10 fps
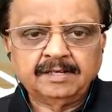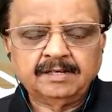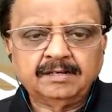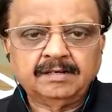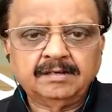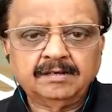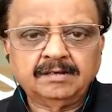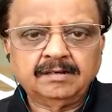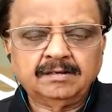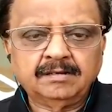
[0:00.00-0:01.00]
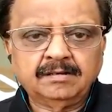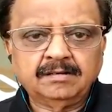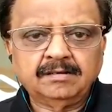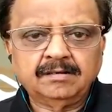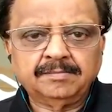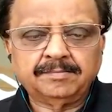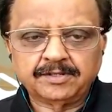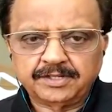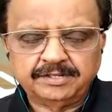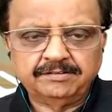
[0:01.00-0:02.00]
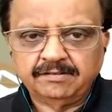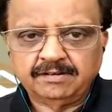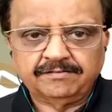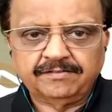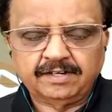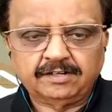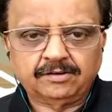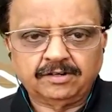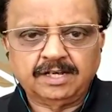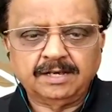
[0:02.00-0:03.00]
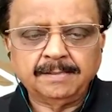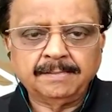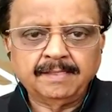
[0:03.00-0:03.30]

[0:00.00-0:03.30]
uh, positive of uh, corona.